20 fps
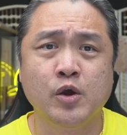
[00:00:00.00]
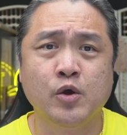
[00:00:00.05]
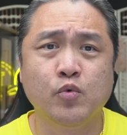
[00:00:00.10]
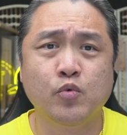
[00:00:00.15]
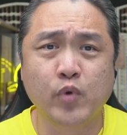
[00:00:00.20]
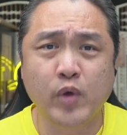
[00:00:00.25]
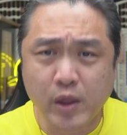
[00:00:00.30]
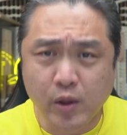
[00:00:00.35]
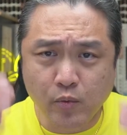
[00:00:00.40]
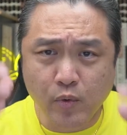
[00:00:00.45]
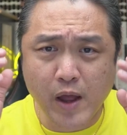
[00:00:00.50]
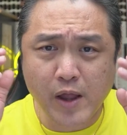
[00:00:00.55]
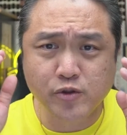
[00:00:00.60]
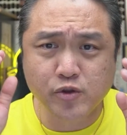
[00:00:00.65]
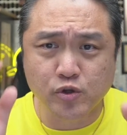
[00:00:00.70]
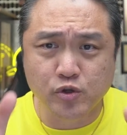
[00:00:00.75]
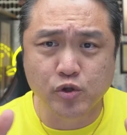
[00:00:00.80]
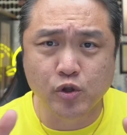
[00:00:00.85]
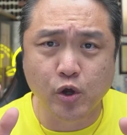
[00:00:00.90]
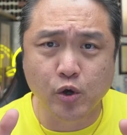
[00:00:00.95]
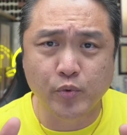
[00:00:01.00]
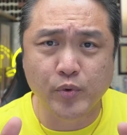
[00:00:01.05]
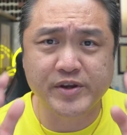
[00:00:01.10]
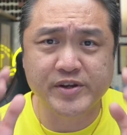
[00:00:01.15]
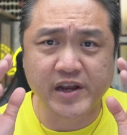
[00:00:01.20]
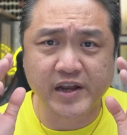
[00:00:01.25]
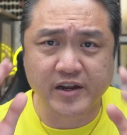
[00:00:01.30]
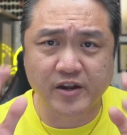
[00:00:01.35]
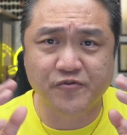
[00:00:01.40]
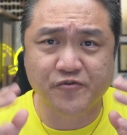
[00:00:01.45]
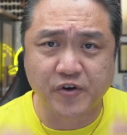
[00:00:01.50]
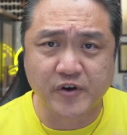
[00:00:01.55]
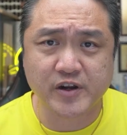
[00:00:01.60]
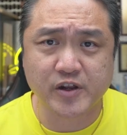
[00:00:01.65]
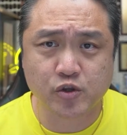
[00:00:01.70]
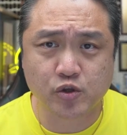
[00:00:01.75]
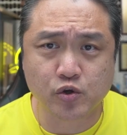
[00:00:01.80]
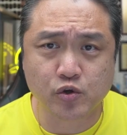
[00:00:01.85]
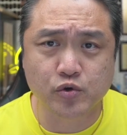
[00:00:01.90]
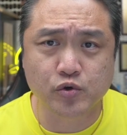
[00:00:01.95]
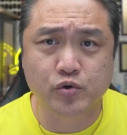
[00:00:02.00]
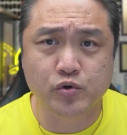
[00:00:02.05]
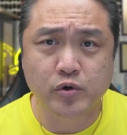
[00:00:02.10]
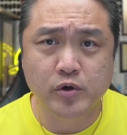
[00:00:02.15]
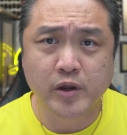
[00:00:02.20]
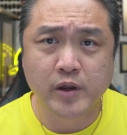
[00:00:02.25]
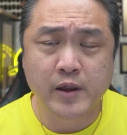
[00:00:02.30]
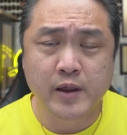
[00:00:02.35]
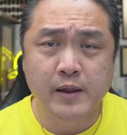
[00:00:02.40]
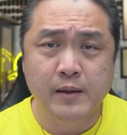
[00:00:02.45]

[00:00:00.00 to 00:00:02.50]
We want to know which are the 42,